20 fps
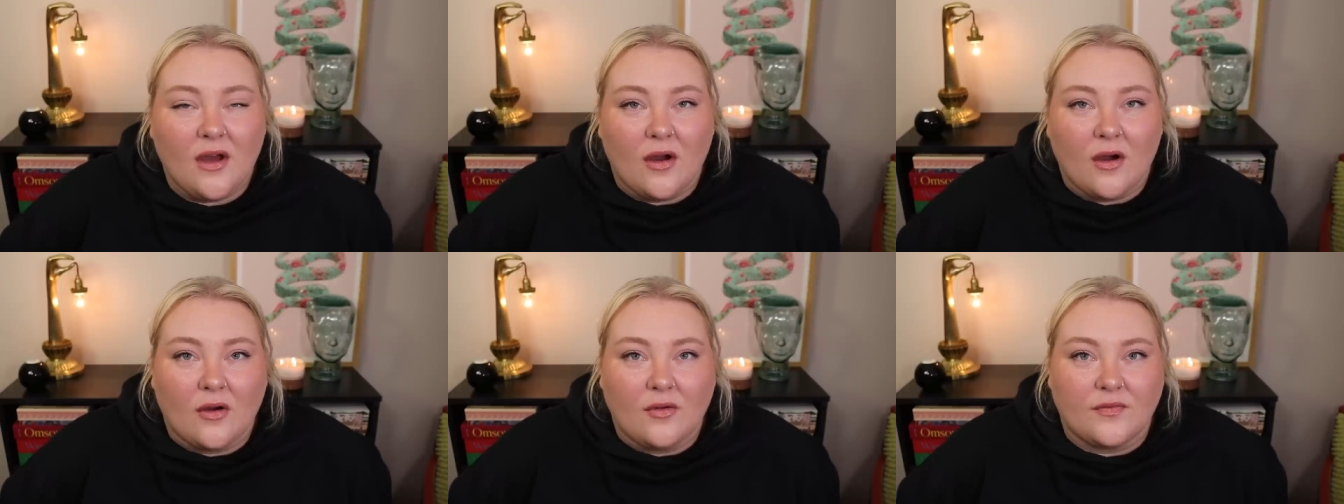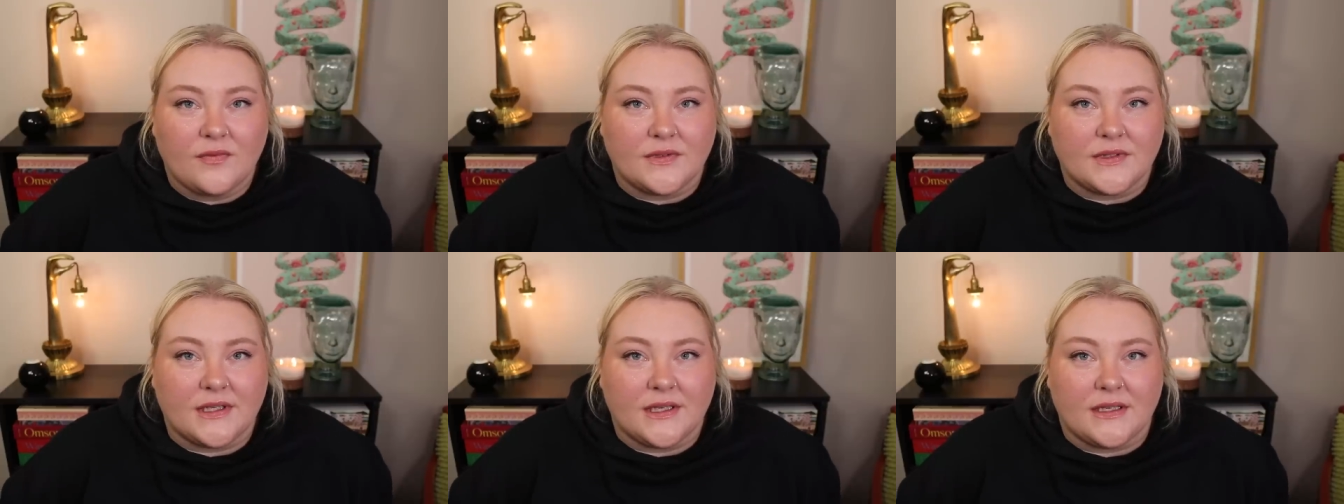
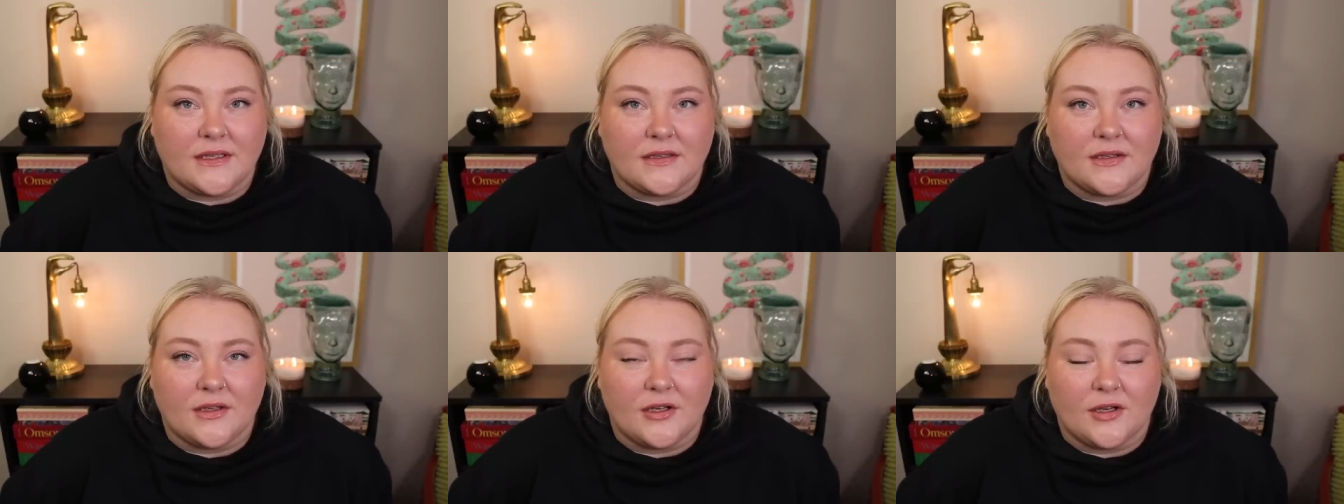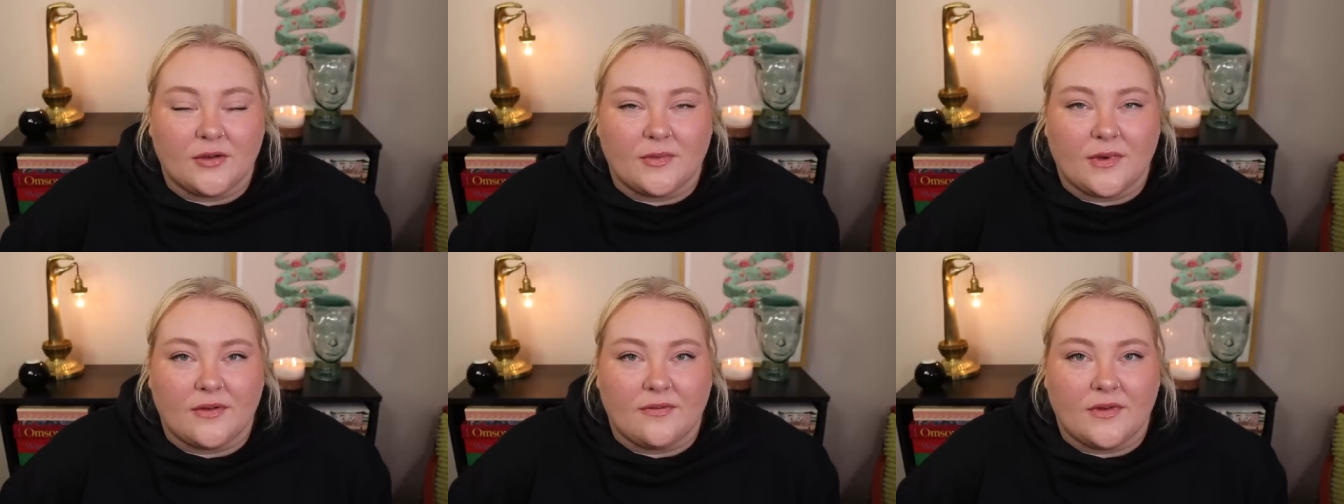hopefully, you
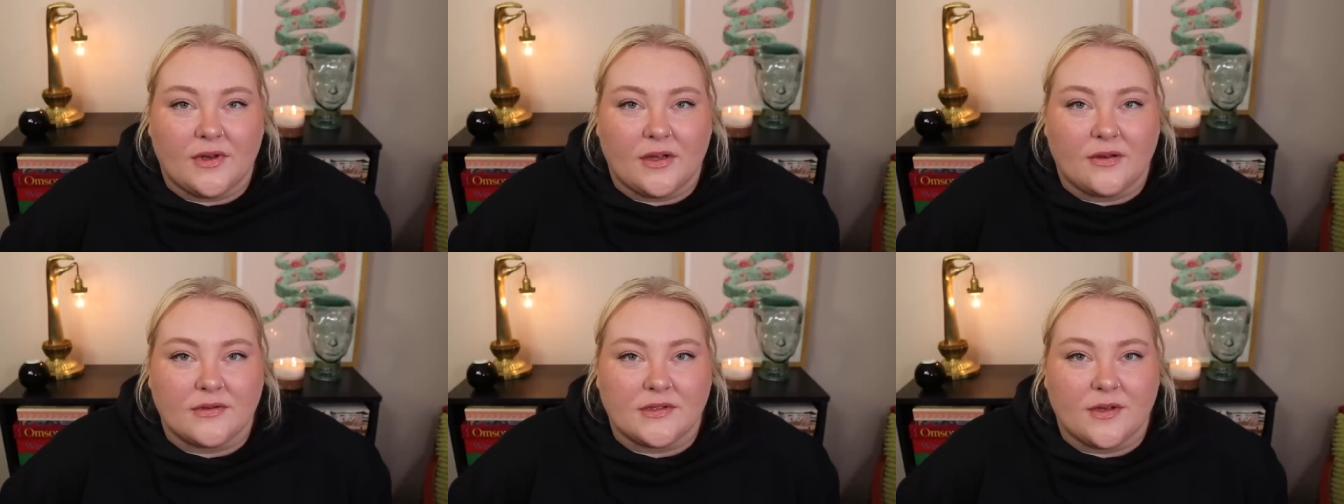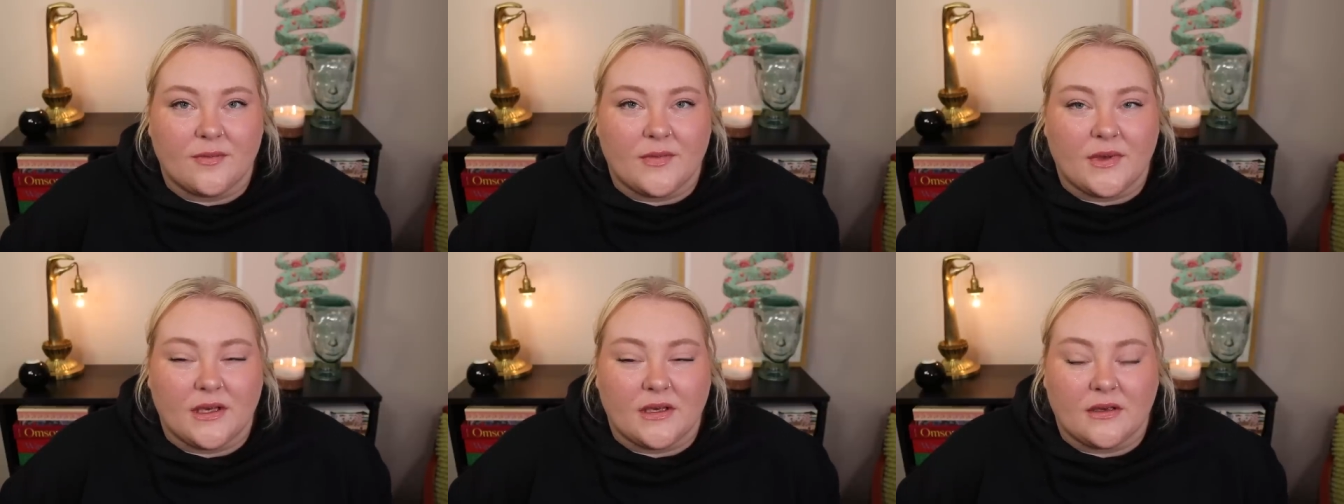know, my videos
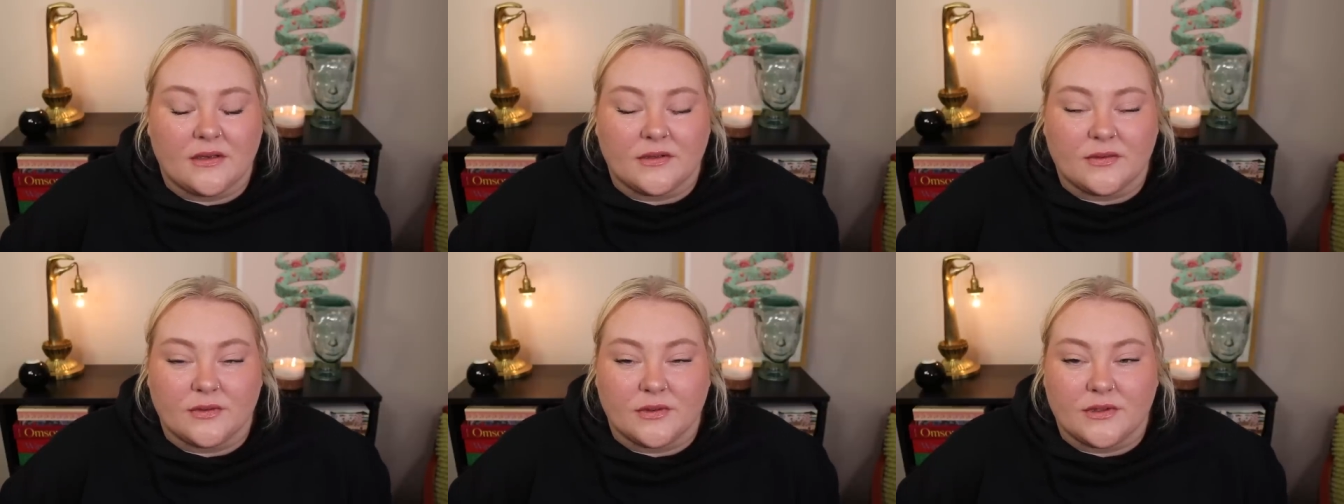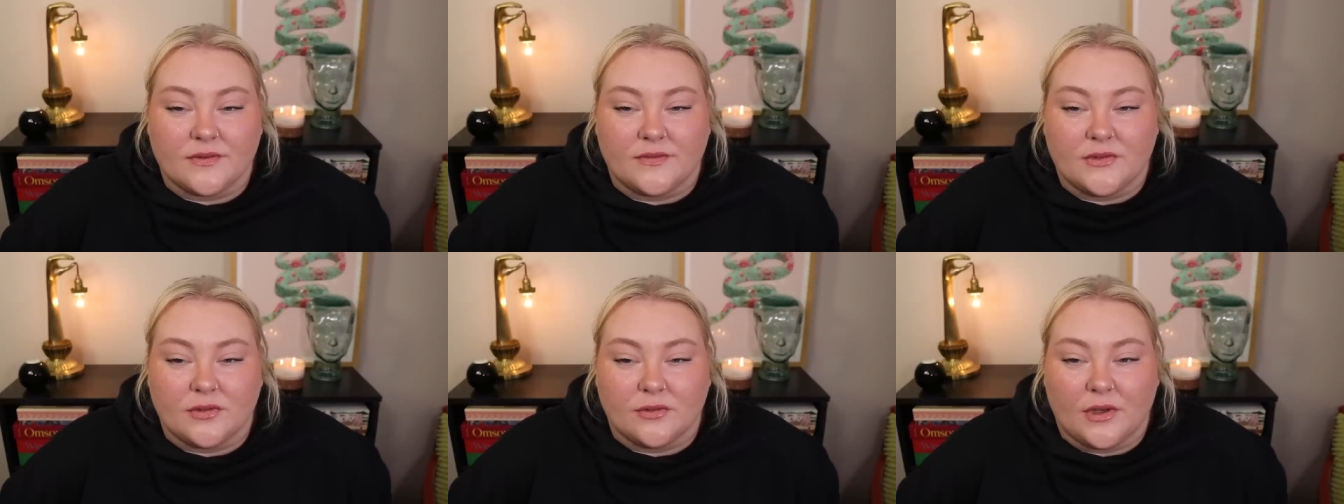can be a
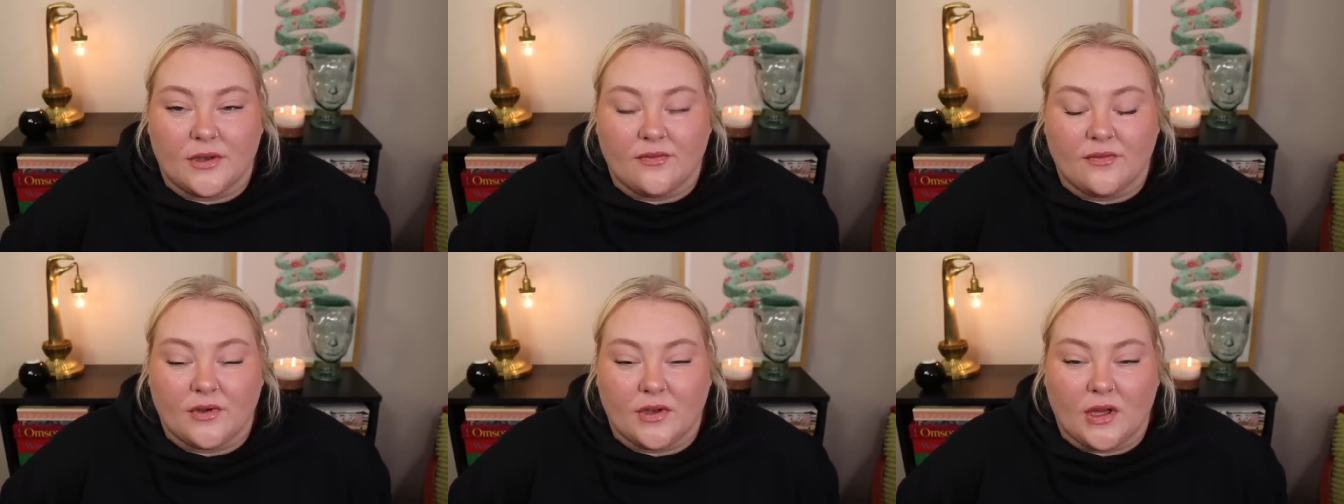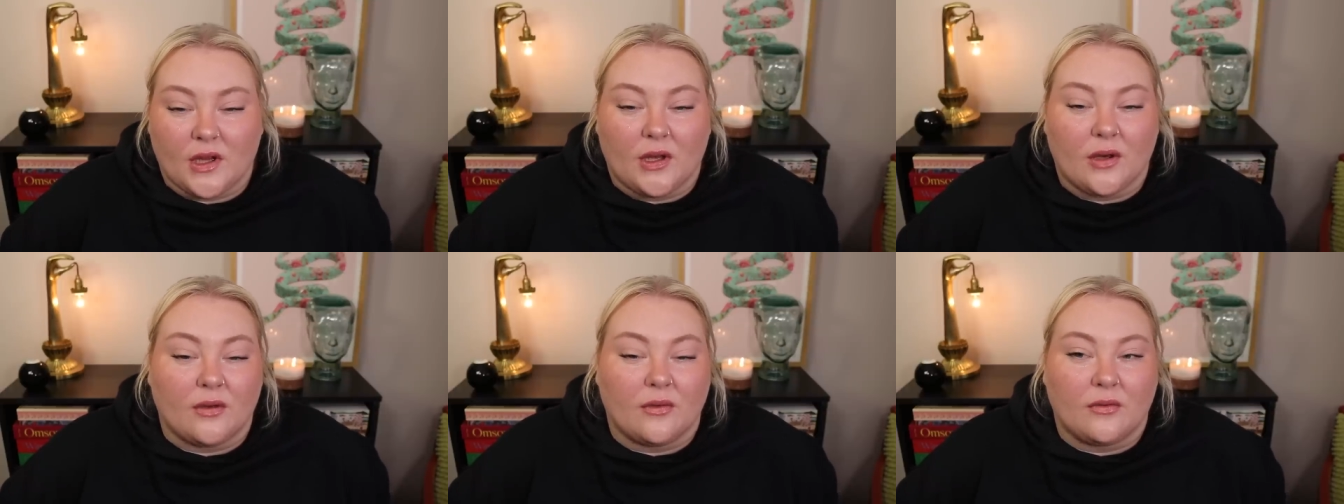source of joy for
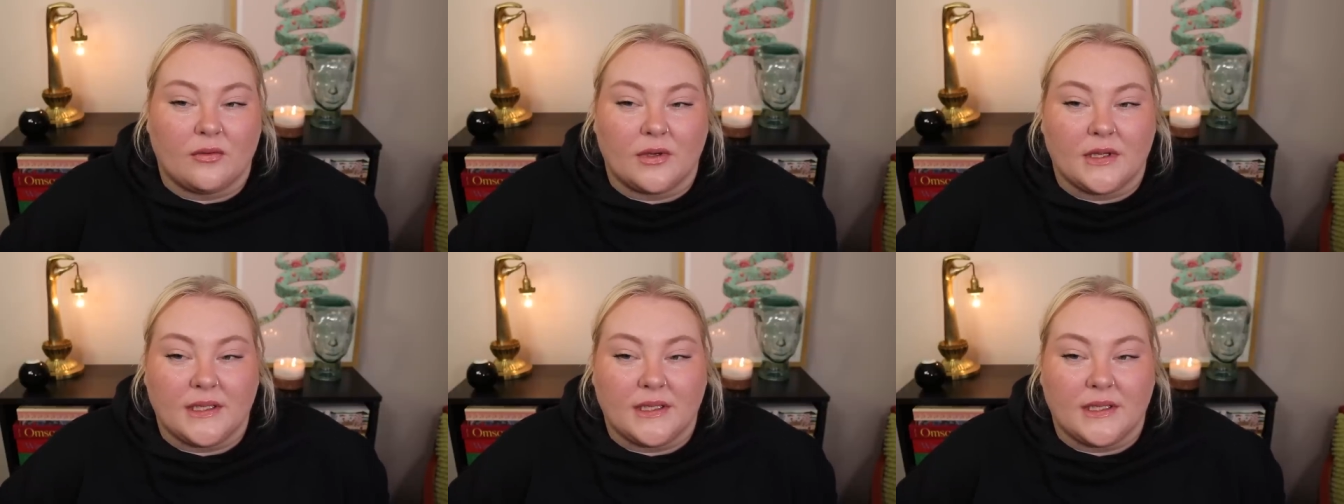you